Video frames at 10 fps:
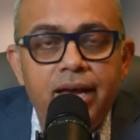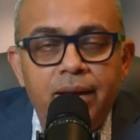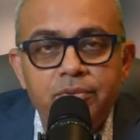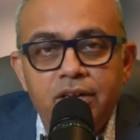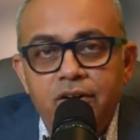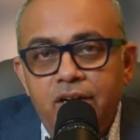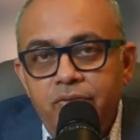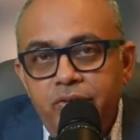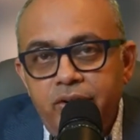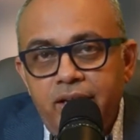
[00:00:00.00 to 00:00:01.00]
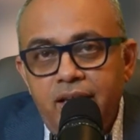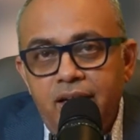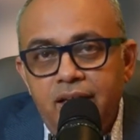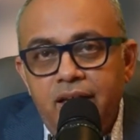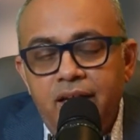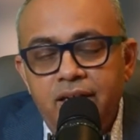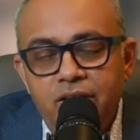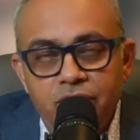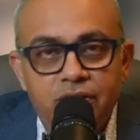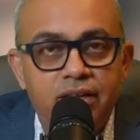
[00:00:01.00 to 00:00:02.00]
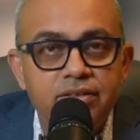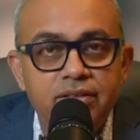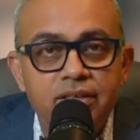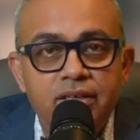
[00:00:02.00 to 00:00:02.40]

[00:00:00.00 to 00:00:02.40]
absolutely futile and useless.